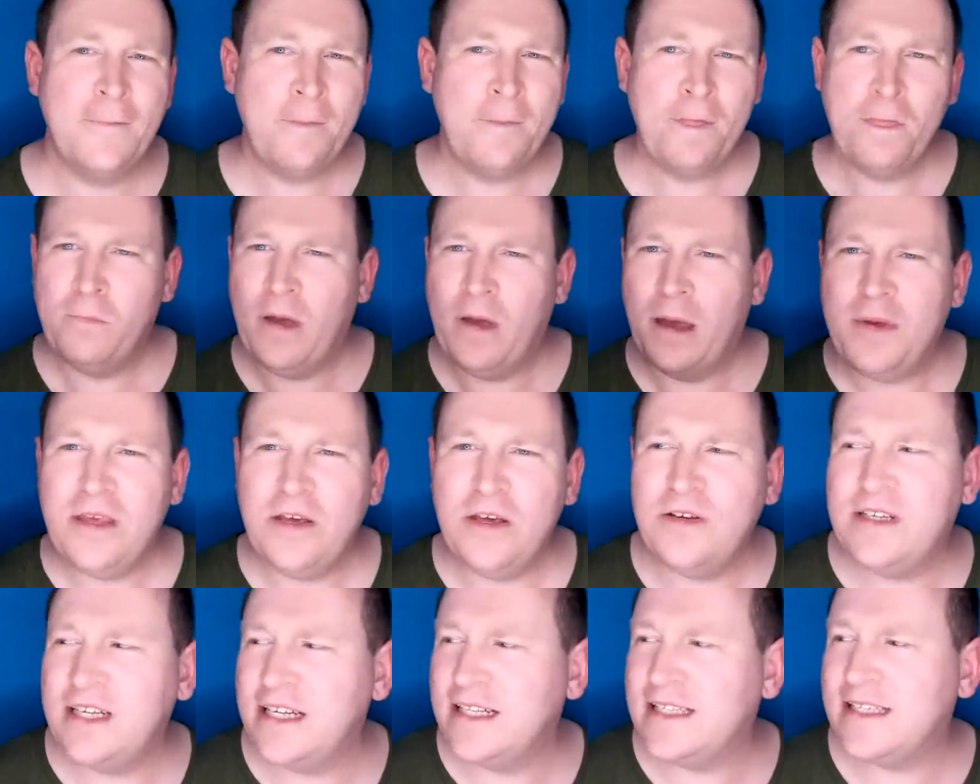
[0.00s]
Maybe you
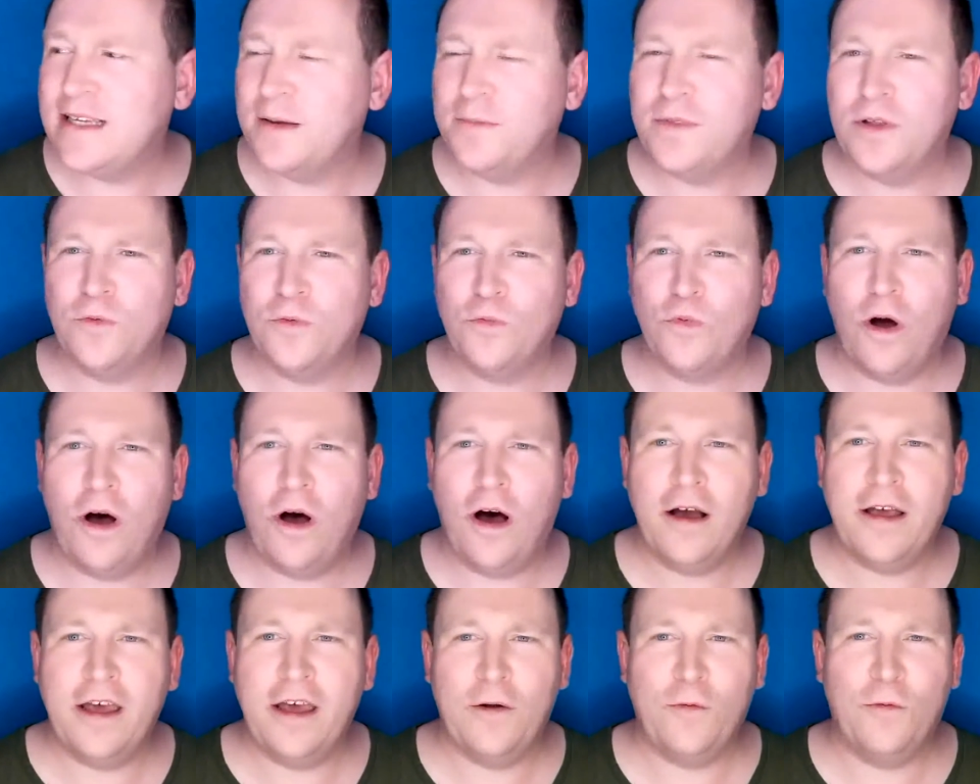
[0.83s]
did something
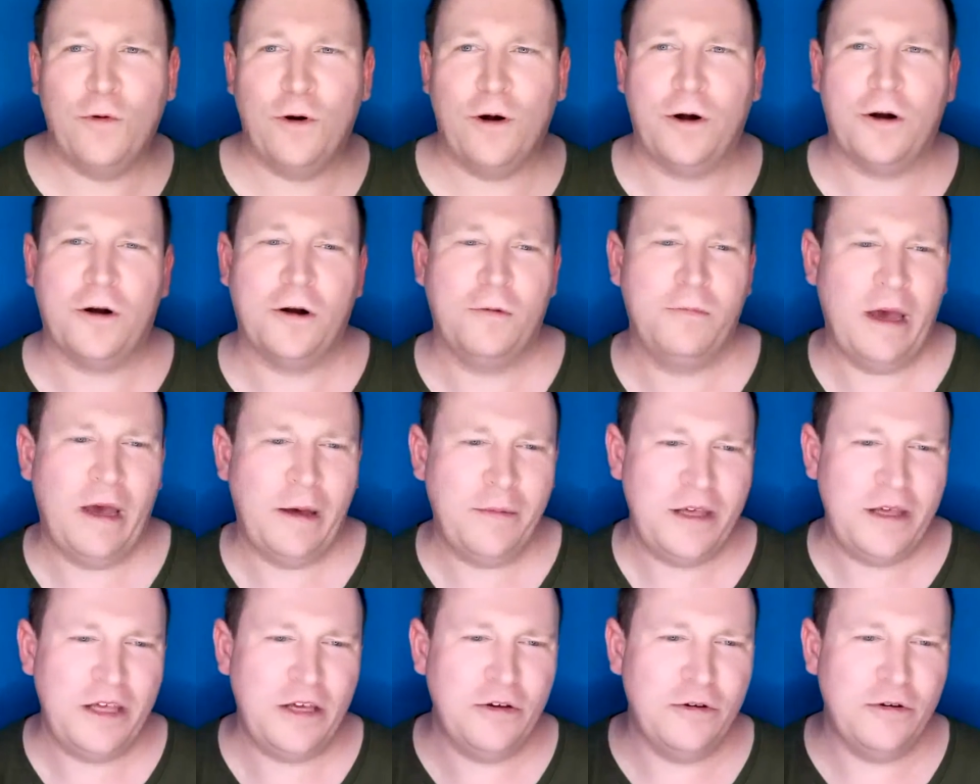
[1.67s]
wrong at work, or maybe
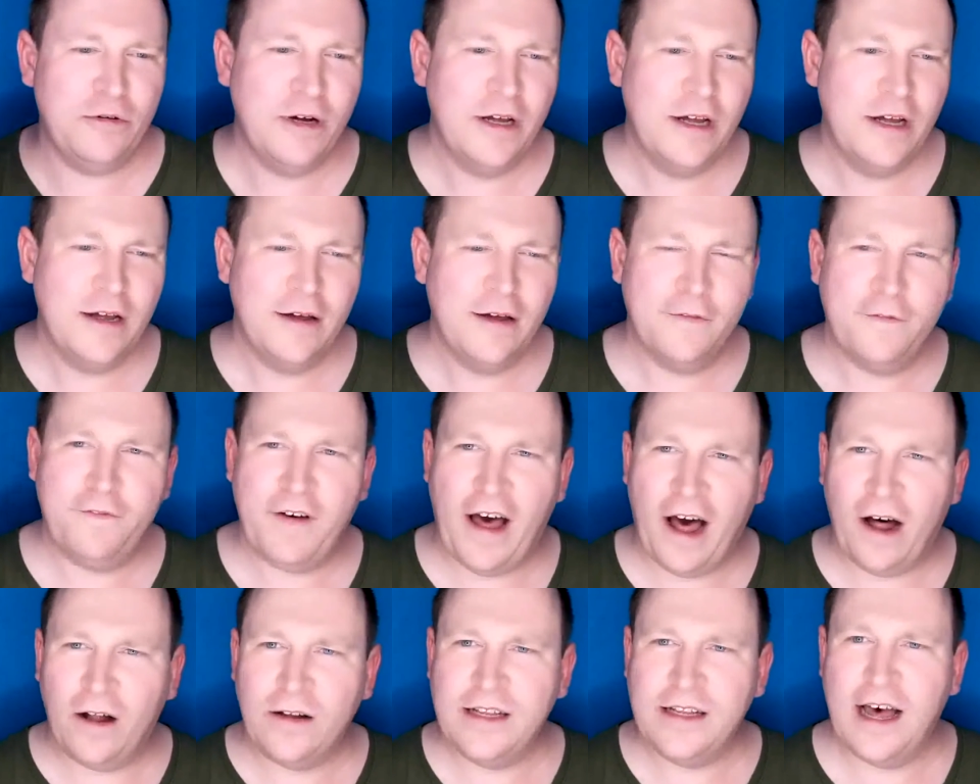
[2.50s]
you
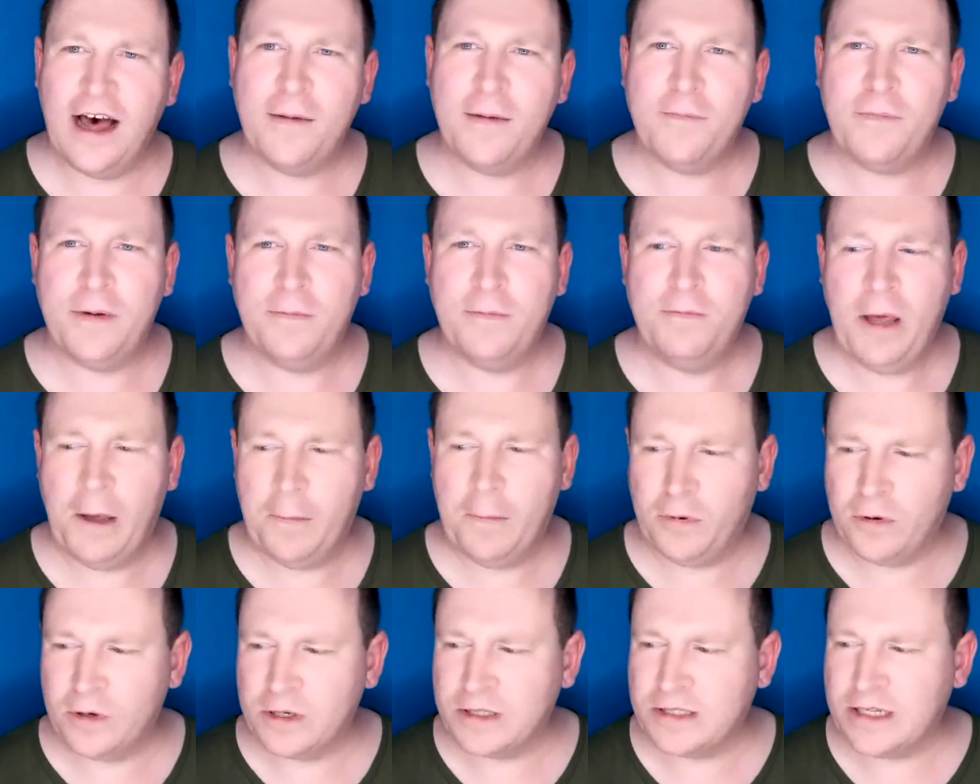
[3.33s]
fouled up and
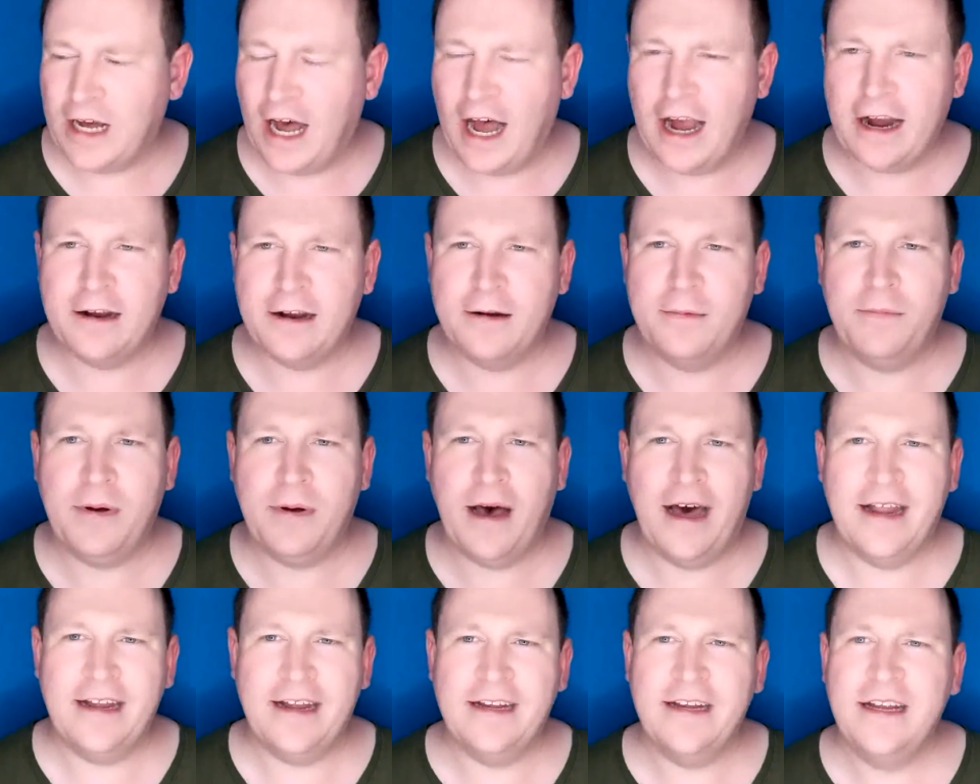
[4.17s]
people are talking
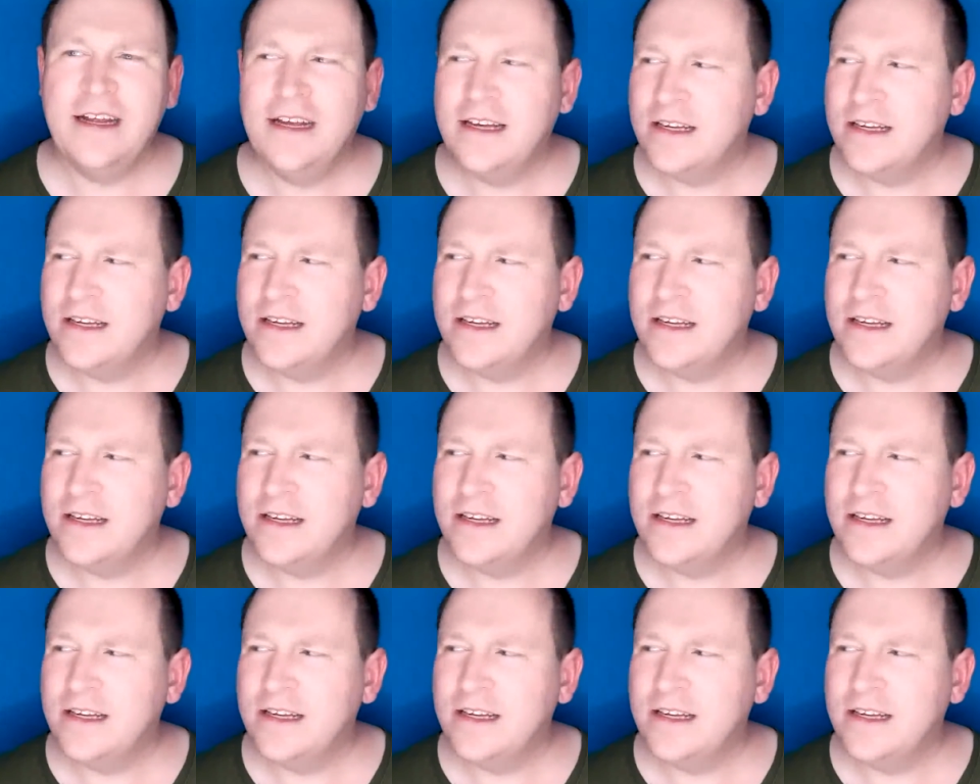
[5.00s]
about it.